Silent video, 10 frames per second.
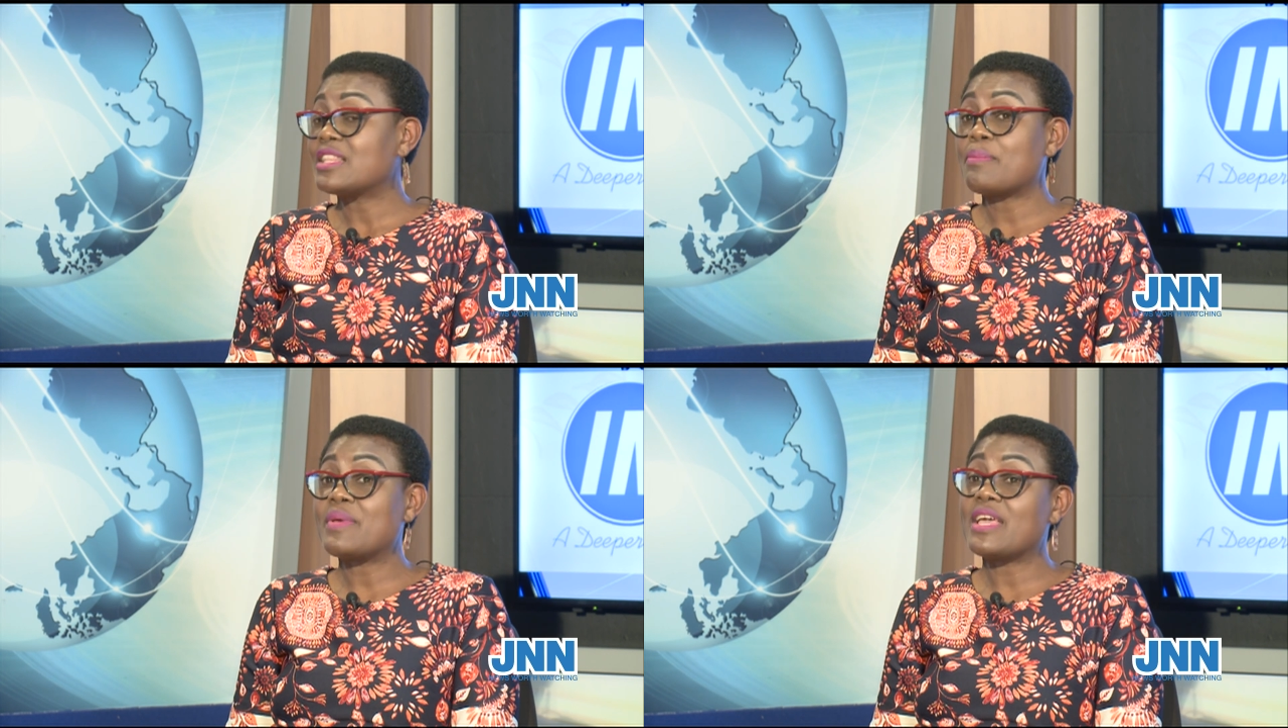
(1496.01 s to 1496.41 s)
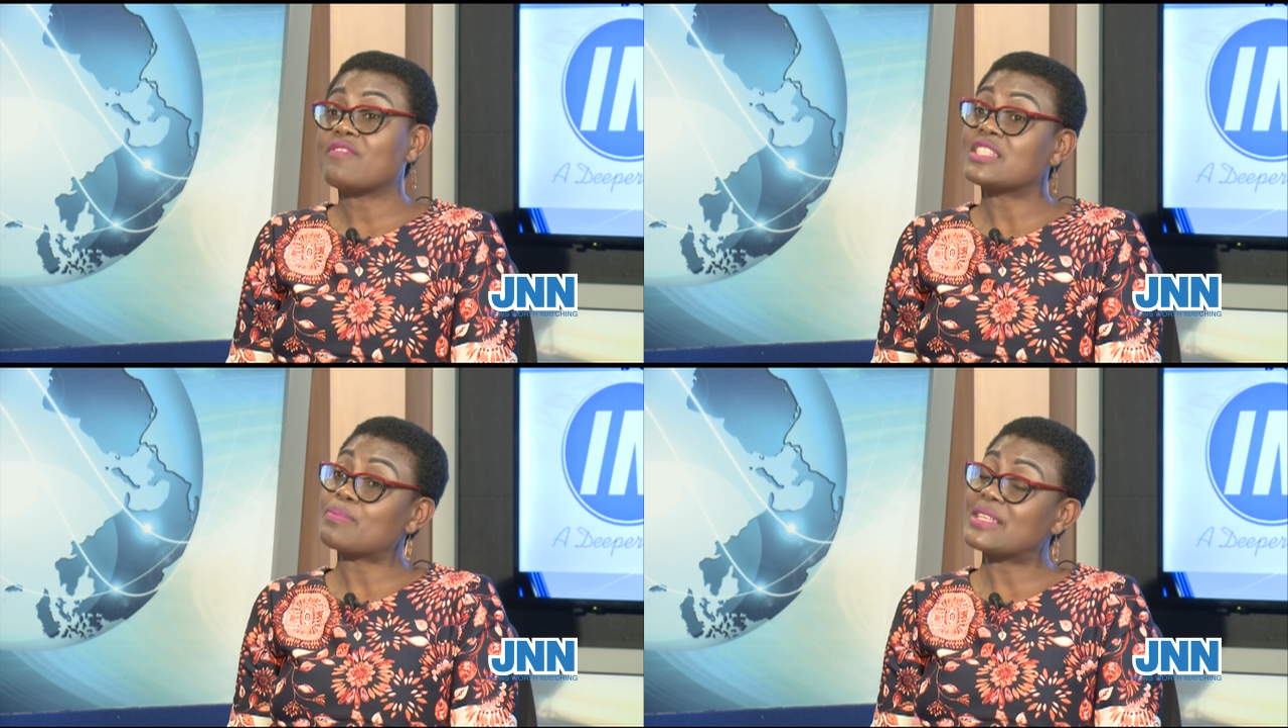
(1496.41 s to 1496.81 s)
They
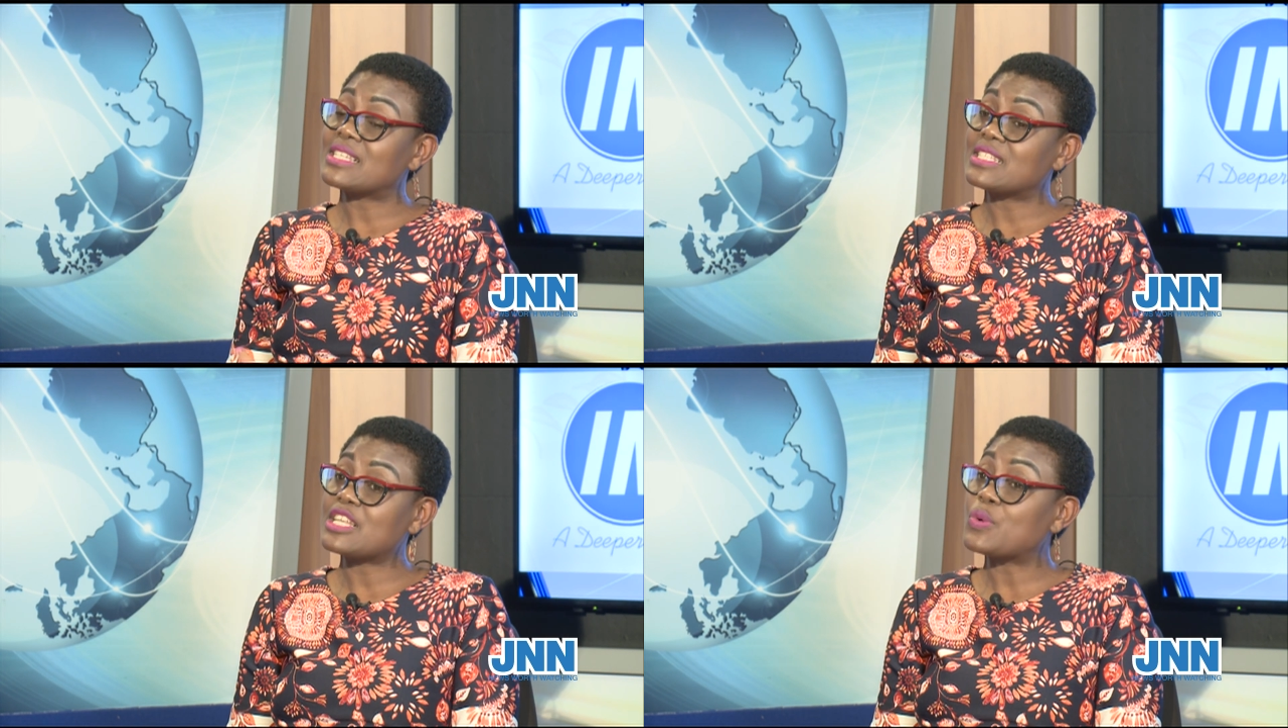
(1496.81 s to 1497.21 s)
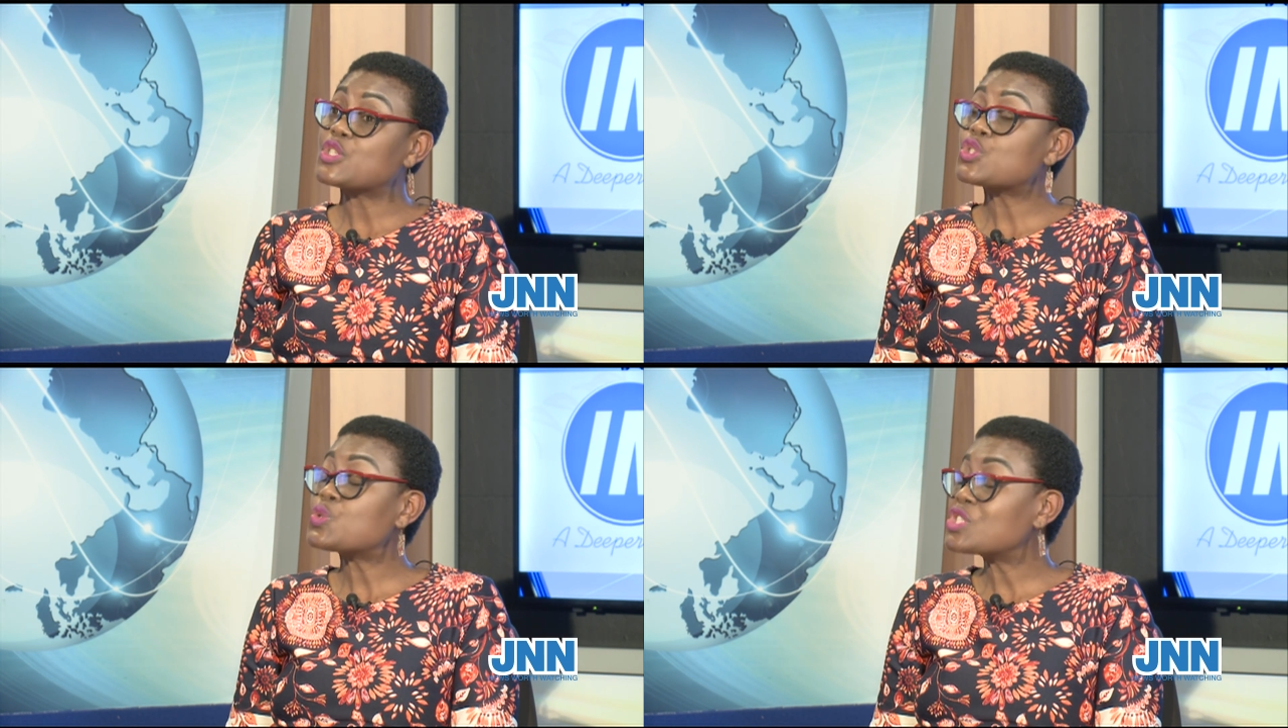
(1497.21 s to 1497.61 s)
behave as best as they
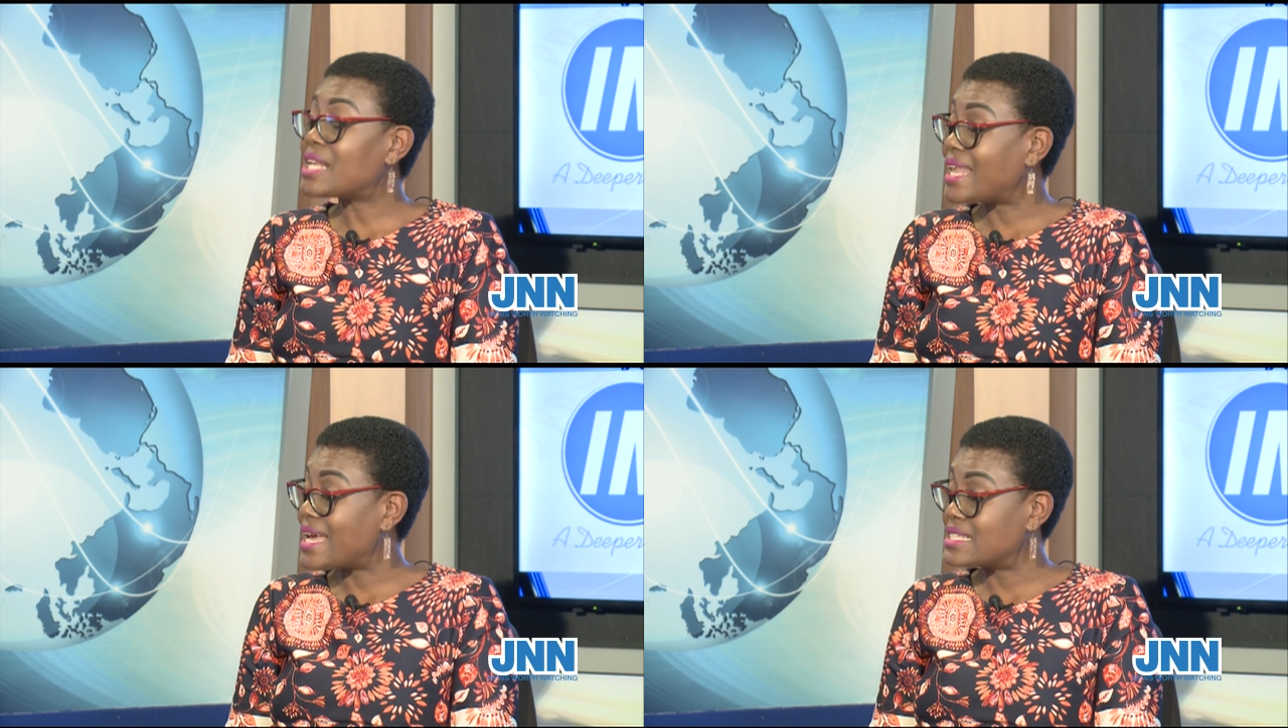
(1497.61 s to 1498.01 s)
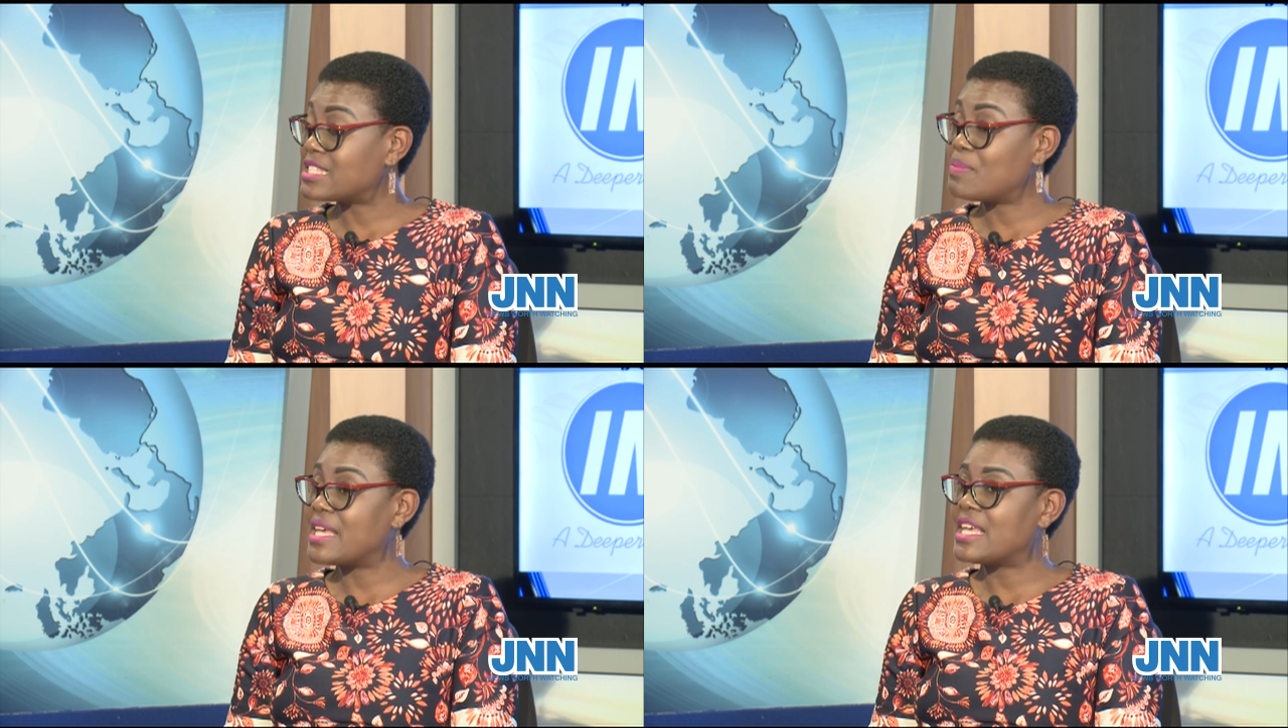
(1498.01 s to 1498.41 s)
were
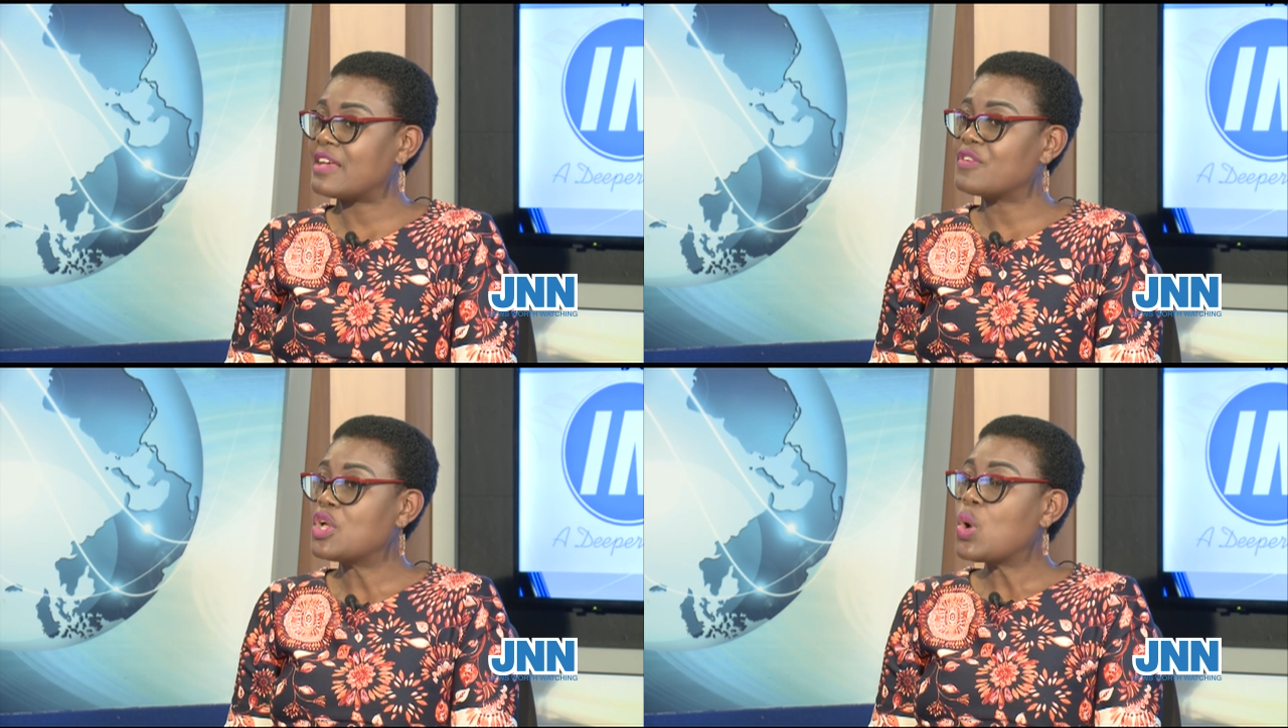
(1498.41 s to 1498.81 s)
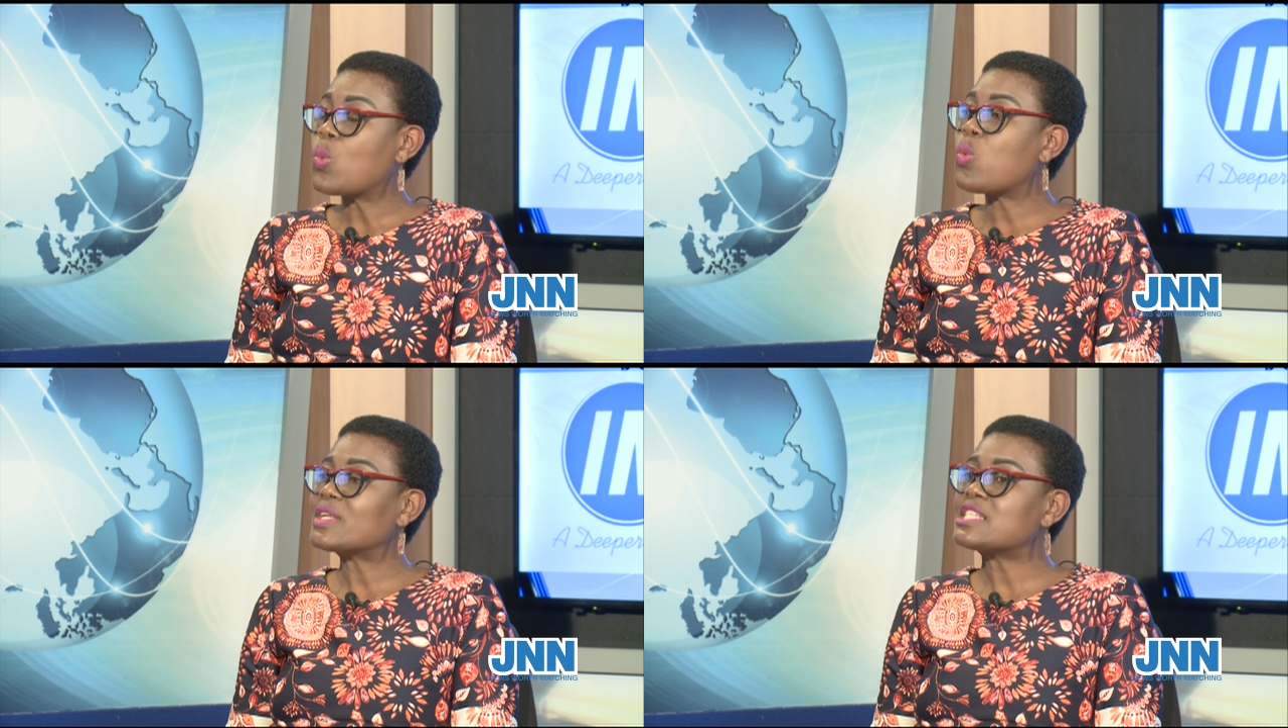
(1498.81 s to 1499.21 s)
socialized to behave. Right.
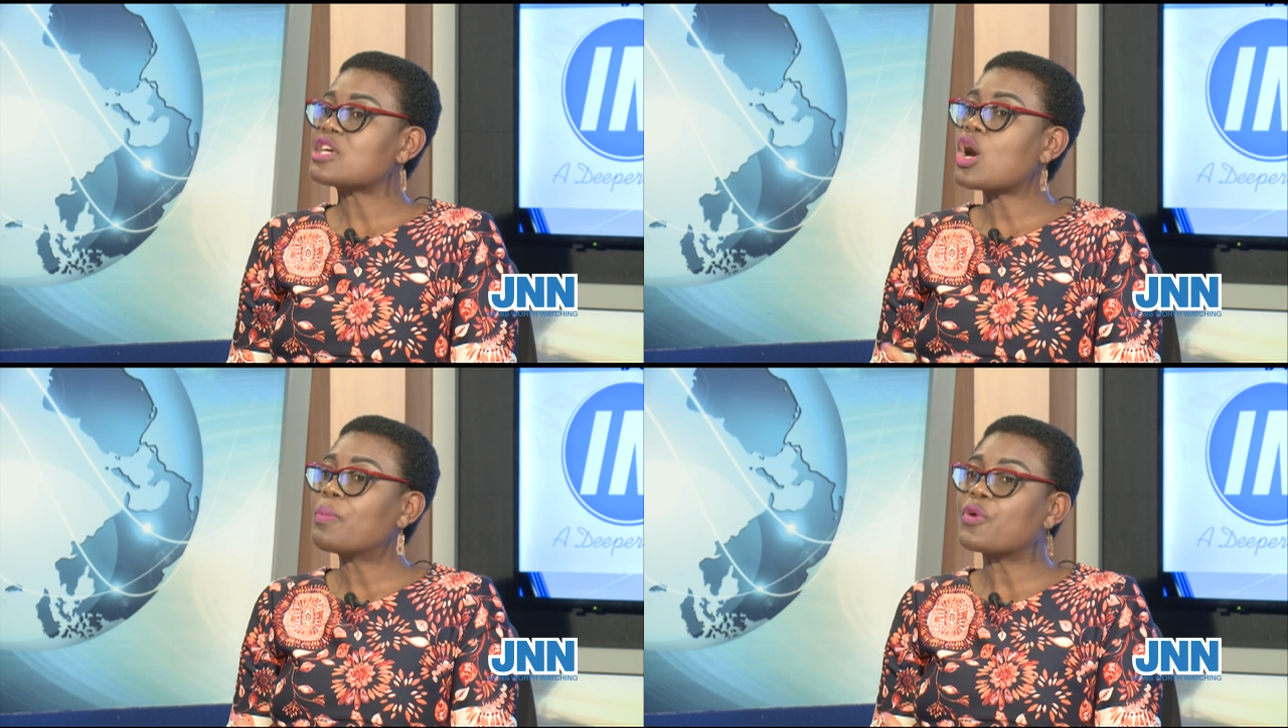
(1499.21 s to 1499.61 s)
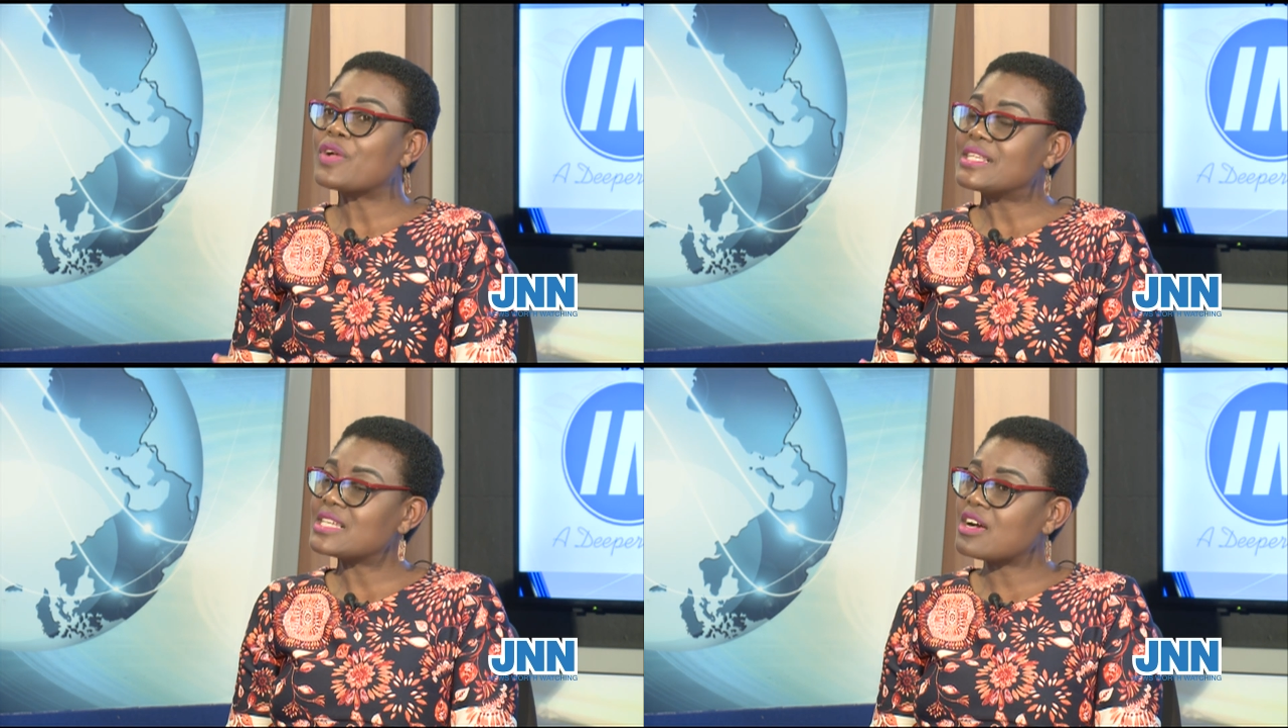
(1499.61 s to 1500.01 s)
What is
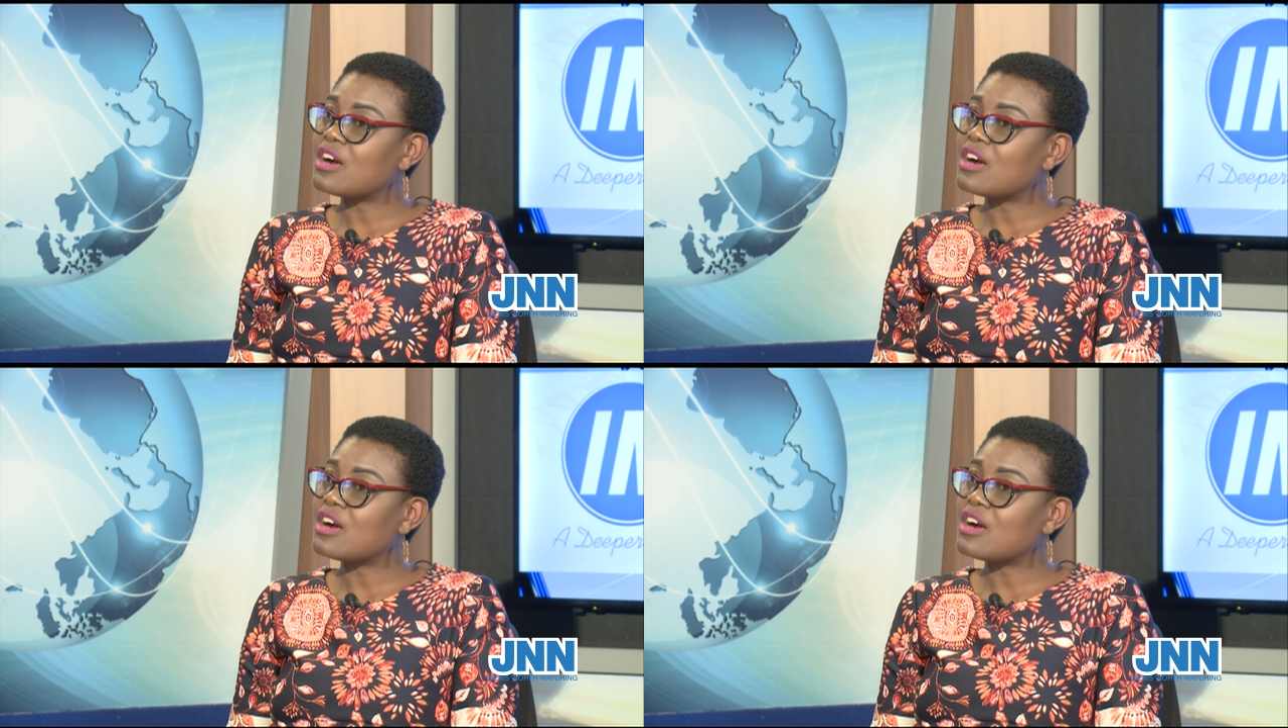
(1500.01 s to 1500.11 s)
operating